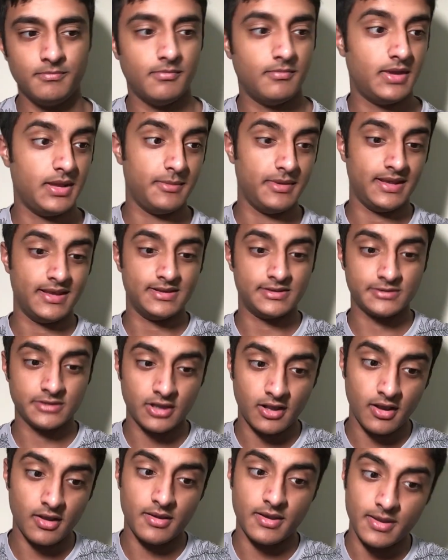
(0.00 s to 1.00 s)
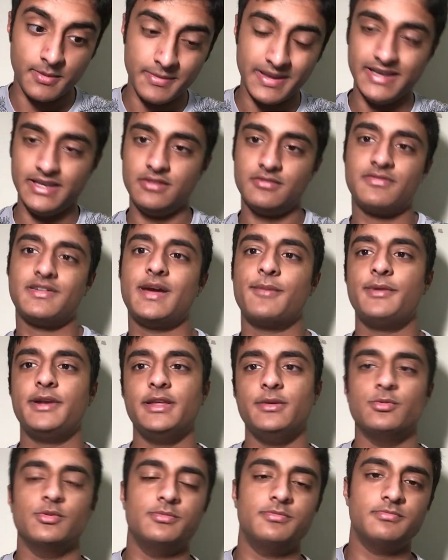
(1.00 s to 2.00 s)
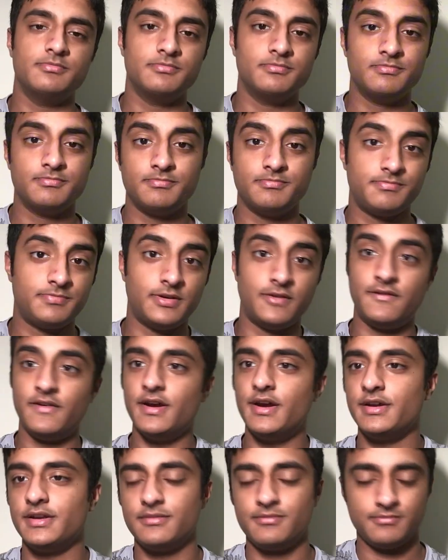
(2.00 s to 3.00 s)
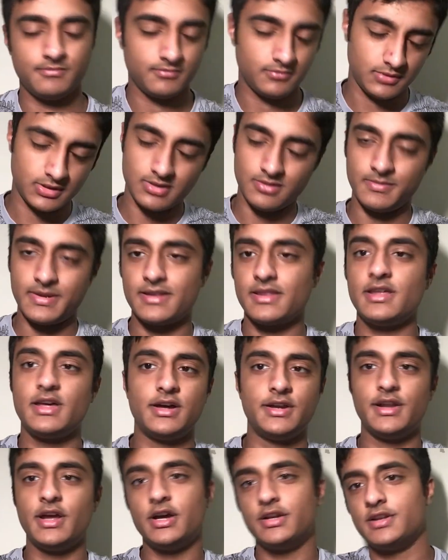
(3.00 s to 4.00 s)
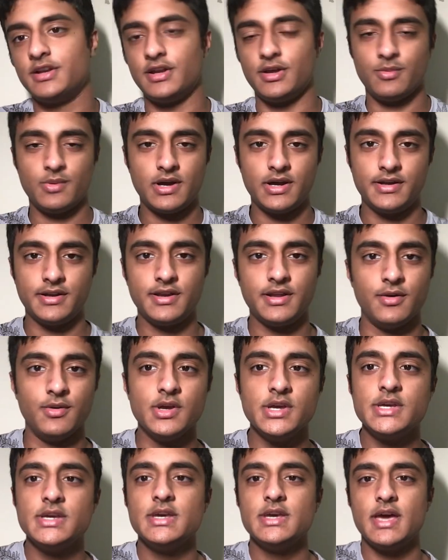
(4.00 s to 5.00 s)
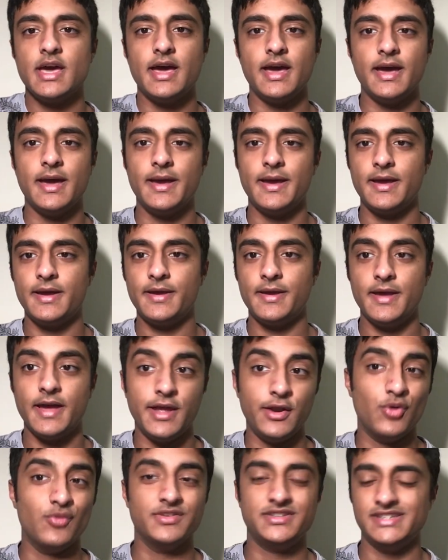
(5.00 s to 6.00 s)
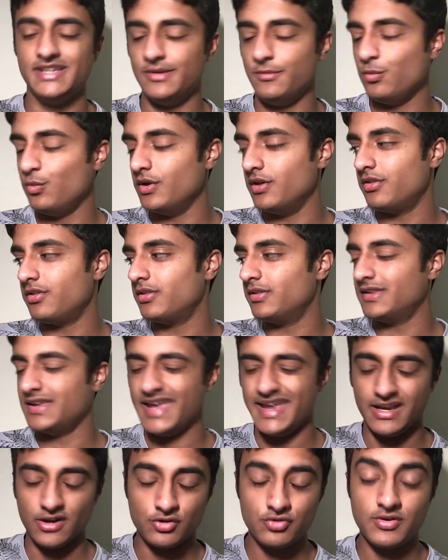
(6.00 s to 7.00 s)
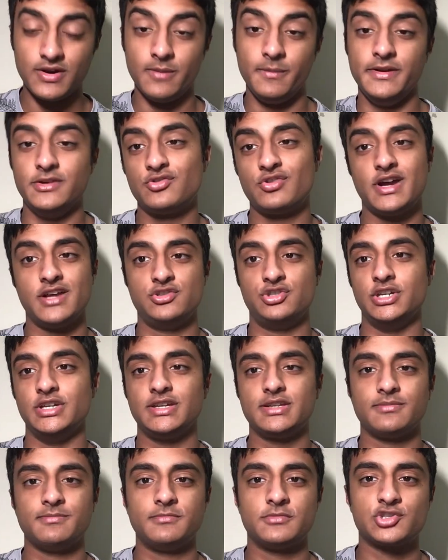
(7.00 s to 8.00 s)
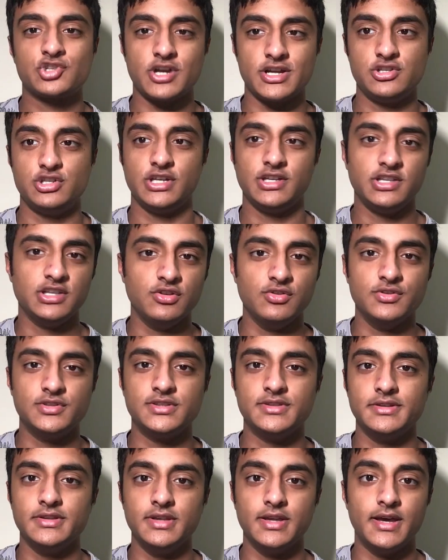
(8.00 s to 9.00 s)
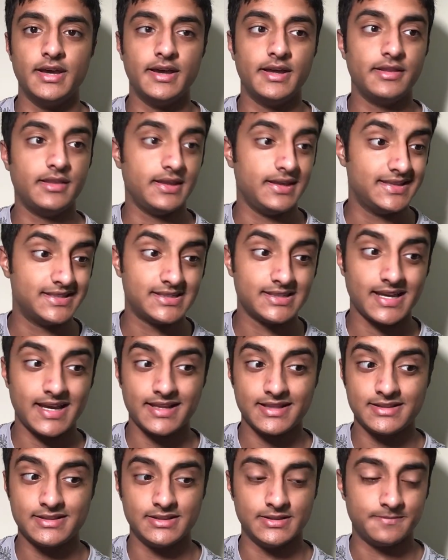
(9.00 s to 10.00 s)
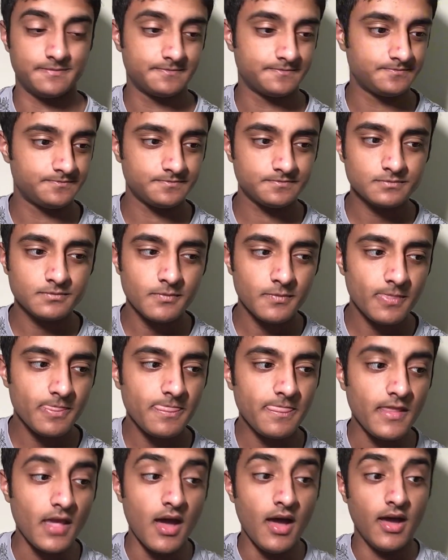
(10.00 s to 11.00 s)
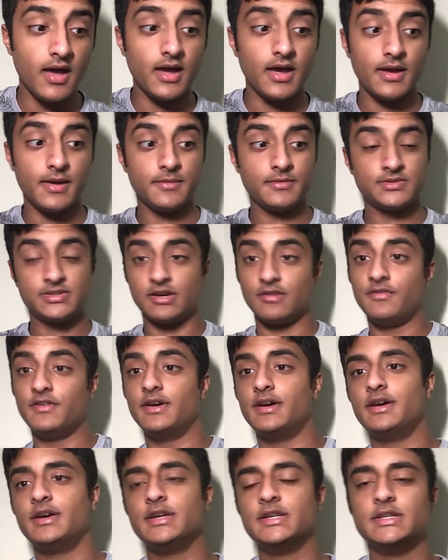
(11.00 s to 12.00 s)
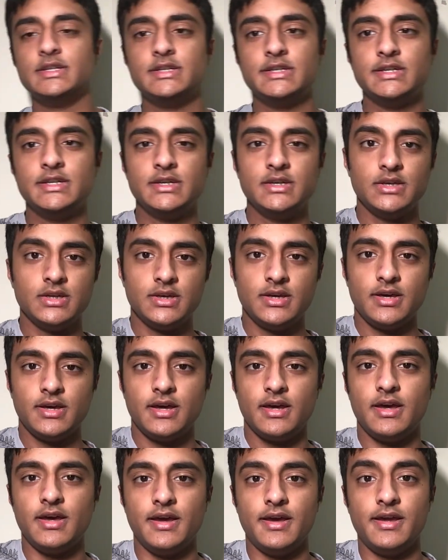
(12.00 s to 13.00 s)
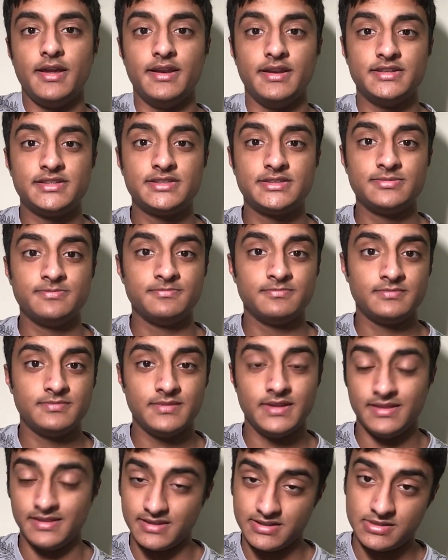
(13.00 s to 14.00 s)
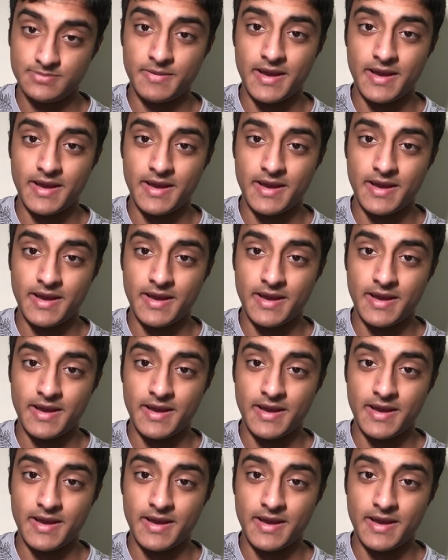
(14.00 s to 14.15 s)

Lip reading: maybe his immediate family would prefer going back there. I don't know. And obviously, with the incredibly tragic news that he's had to suffer in this